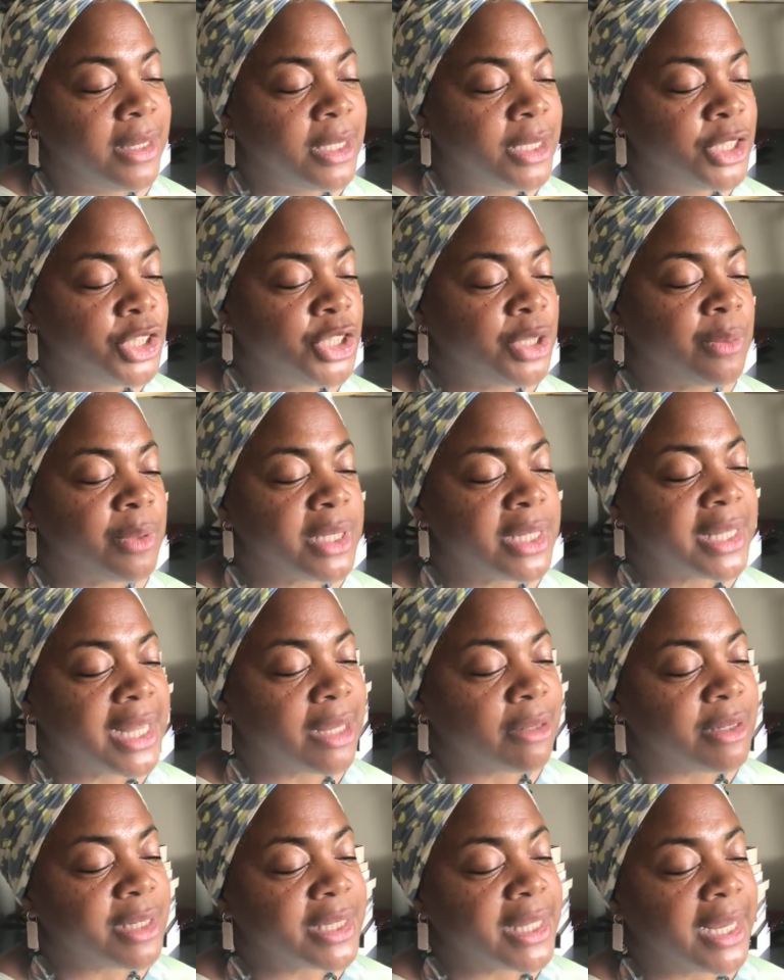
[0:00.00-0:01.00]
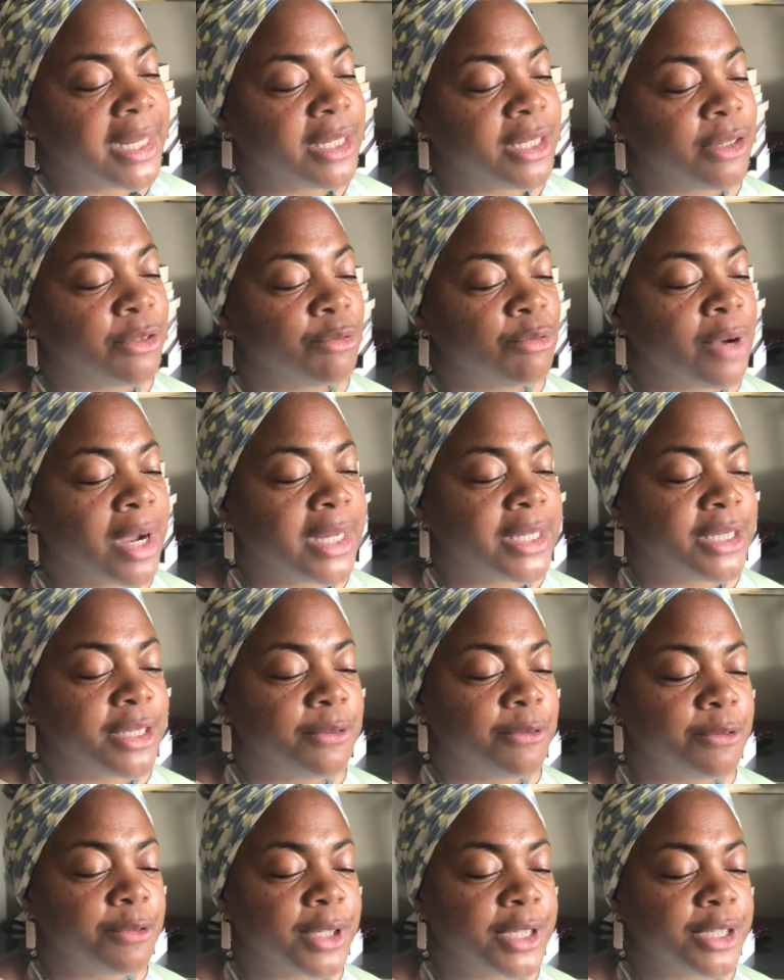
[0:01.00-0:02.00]
She was now standing right in
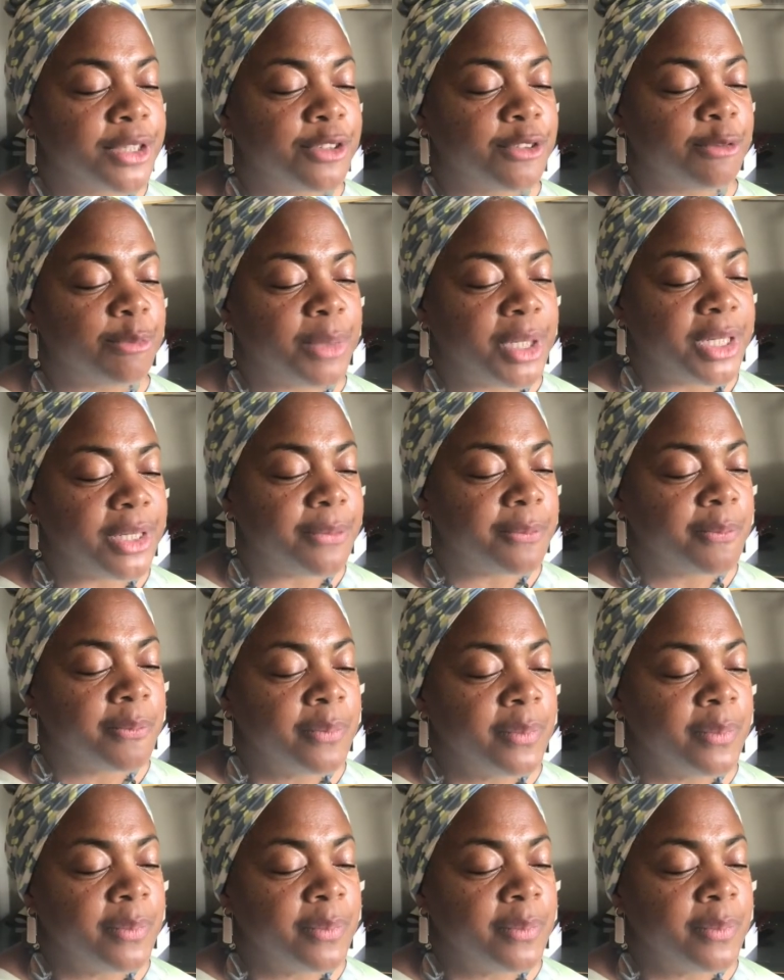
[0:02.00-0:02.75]
front of me.